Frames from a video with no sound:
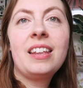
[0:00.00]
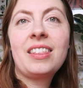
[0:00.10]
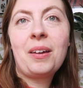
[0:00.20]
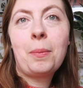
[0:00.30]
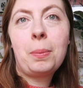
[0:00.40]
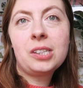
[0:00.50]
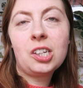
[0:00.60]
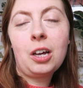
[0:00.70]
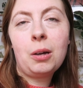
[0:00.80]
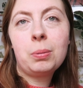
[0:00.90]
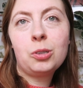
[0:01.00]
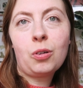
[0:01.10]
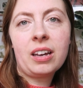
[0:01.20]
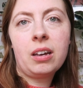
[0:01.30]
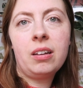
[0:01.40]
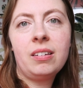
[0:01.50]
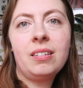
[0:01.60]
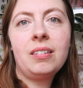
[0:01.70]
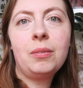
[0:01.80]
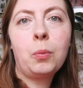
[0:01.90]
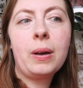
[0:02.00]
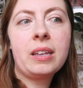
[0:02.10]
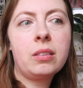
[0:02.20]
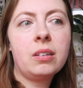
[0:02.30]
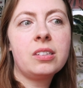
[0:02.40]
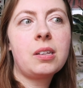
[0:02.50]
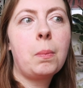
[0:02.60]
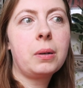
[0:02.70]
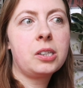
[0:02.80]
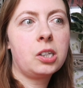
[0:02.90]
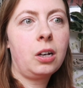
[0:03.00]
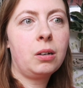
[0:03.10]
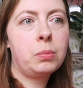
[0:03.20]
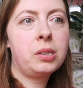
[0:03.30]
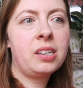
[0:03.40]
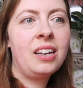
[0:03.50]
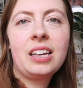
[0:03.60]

the buttercup dragon with some buttercups.